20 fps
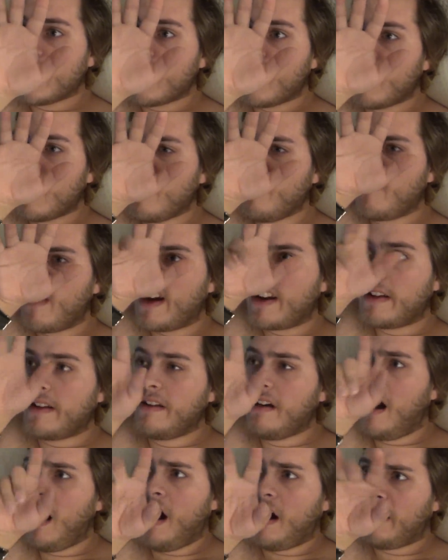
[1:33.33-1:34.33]
Oh my
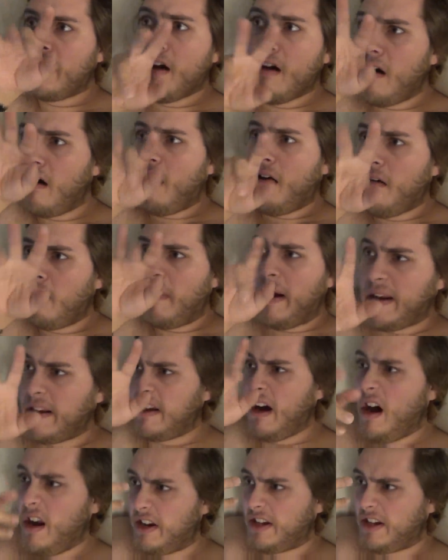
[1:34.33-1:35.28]
god, oh my god,